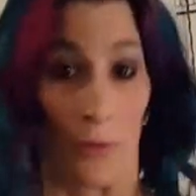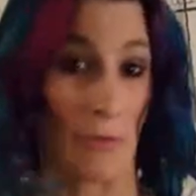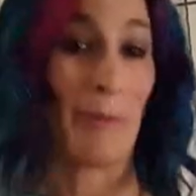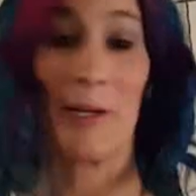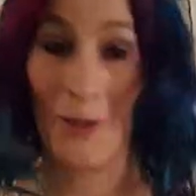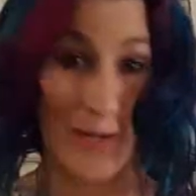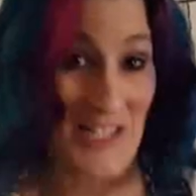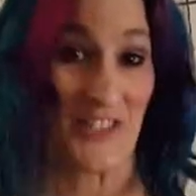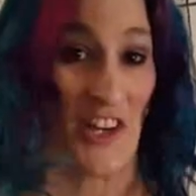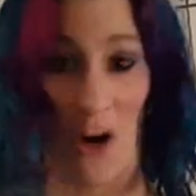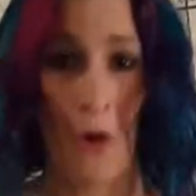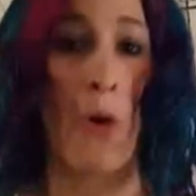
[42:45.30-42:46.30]
We've been
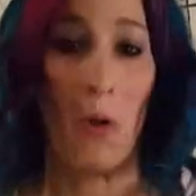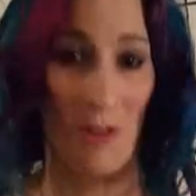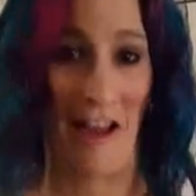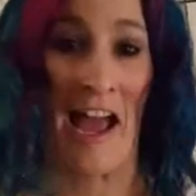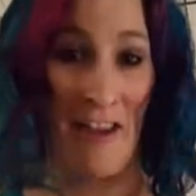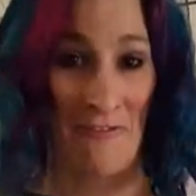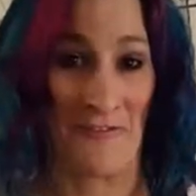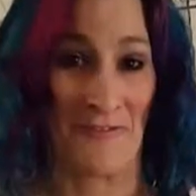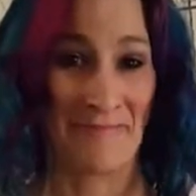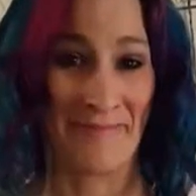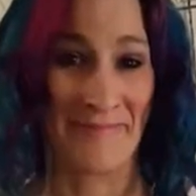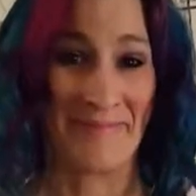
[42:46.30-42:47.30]
crazy our whole life.
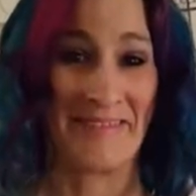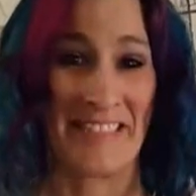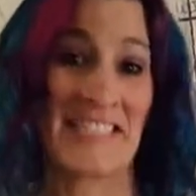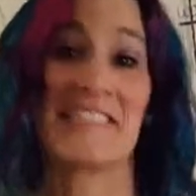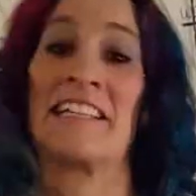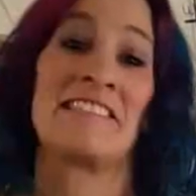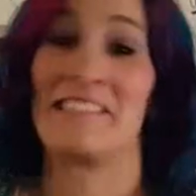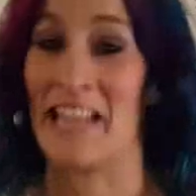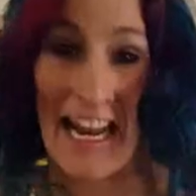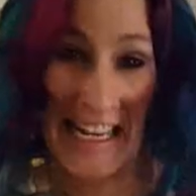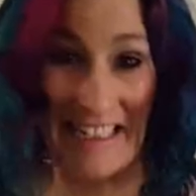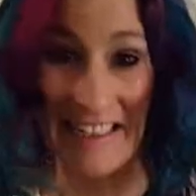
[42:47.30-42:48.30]
Let's get
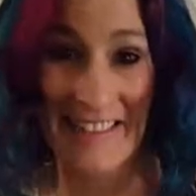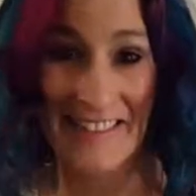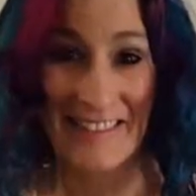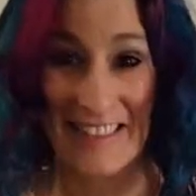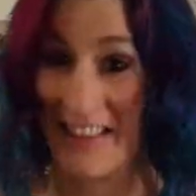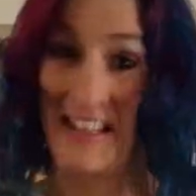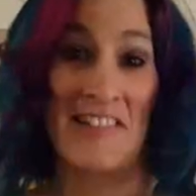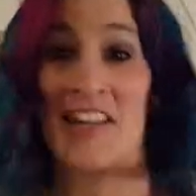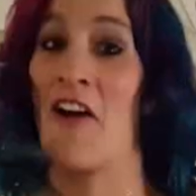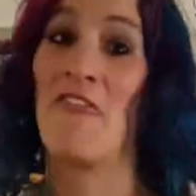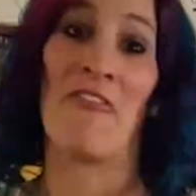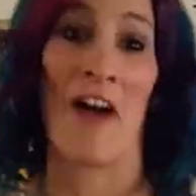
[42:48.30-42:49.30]
sane and let's
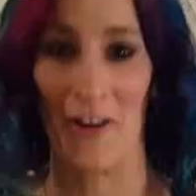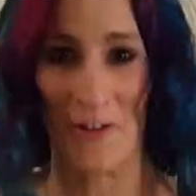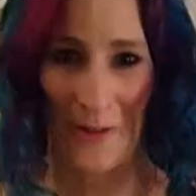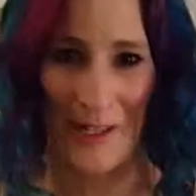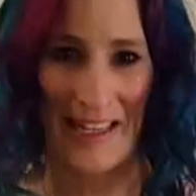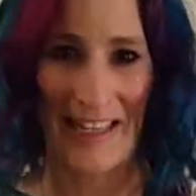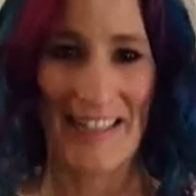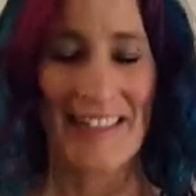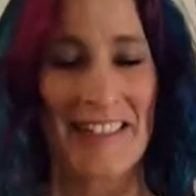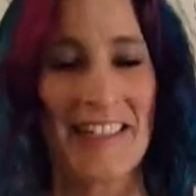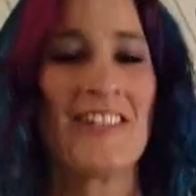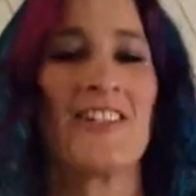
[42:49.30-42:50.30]
have fun doing it.
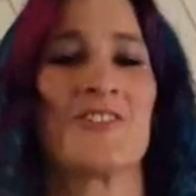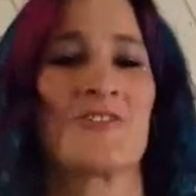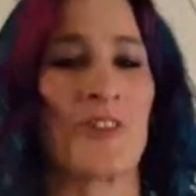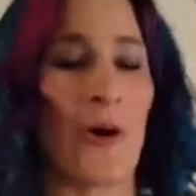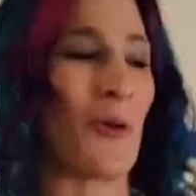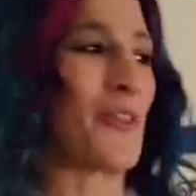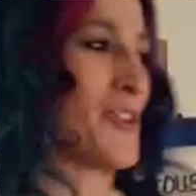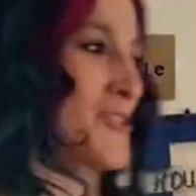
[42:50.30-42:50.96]
So